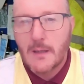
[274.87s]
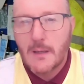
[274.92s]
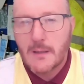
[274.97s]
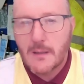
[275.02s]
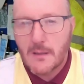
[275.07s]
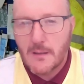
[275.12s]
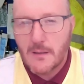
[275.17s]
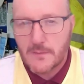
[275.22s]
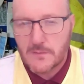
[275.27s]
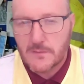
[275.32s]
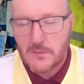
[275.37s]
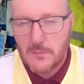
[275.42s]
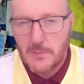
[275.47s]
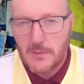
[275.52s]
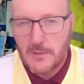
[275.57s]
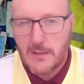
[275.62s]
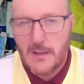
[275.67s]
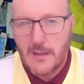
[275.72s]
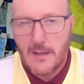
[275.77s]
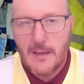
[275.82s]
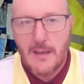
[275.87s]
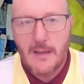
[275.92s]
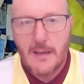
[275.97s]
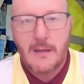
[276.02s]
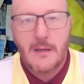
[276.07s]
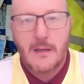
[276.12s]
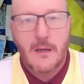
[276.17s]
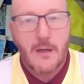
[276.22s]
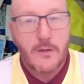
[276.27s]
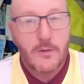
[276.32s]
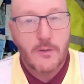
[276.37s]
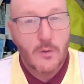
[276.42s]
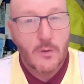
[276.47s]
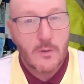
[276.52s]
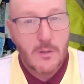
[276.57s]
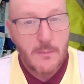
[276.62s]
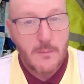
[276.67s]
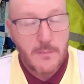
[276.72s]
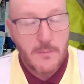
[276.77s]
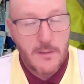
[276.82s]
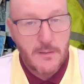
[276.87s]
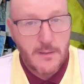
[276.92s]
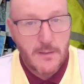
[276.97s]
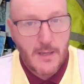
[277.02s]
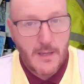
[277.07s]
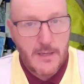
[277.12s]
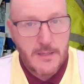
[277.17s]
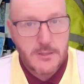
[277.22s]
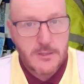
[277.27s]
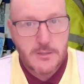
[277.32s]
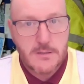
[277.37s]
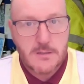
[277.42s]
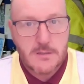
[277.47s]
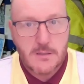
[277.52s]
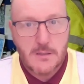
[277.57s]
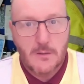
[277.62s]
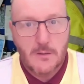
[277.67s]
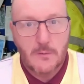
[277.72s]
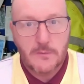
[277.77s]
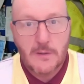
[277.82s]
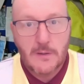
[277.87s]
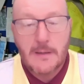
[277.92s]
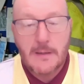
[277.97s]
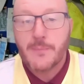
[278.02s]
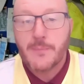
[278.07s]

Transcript: customer care and your communication skills,